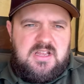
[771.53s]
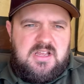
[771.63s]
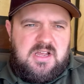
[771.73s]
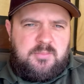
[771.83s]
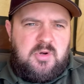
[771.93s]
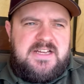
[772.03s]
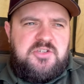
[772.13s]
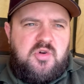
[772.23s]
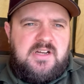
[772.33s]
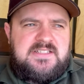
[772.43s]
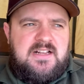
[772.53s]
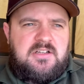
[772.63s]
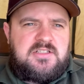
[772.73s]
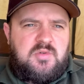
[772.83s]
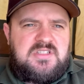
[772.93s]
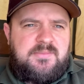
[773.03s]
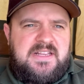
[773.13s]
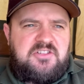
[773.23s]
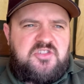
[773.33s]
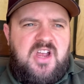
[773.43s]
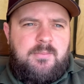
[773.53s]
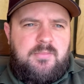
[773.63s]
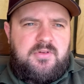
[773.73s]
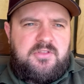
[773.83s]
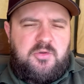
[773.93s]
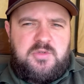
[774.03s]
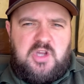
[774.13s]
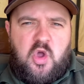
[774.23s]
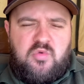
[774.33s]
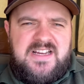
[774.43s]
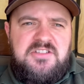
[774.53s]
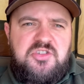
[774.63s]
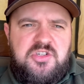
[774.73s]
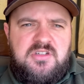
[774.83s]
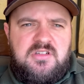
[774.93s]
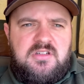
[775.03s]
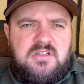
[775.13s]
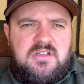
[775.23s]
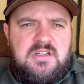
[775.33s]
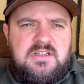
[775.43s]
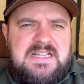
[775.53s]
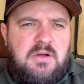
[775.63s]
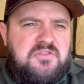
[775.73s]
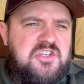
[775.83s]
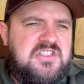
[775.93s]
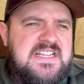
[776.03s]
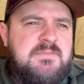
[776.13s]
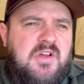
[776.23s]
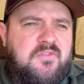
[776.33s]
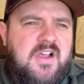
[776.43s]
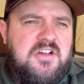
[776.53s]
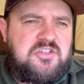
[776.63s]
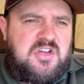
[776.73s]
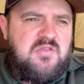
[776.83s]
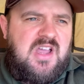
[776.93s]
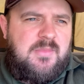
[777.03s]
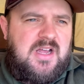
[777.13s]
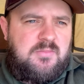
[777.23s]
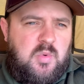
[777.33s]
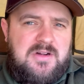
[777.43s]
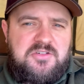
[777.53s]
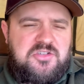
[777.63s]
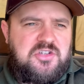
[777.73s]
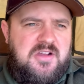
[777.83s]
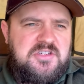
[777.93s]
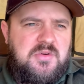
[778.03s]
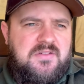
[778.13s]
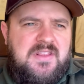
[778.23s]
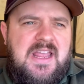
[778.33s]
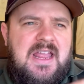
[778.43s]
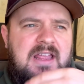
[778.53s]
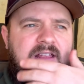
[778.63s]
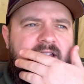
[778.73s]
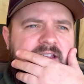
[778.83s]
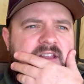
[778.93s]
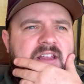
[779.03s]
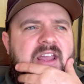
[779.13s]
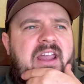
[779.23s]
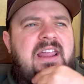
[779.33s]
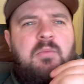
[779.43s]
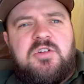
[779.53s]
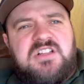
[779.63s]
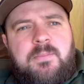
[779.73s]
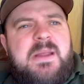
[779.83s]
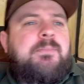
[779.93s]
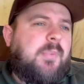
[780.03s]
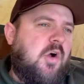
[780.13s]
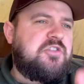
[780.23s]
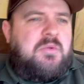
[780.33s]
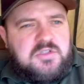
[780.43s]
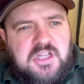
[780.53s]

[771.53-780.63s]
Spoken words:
I'm pretty sure I said I saw something jump that was orange. Now, I've just seen my first show come up where I just showed you over there. It wasn't a big bosh, it wasn't a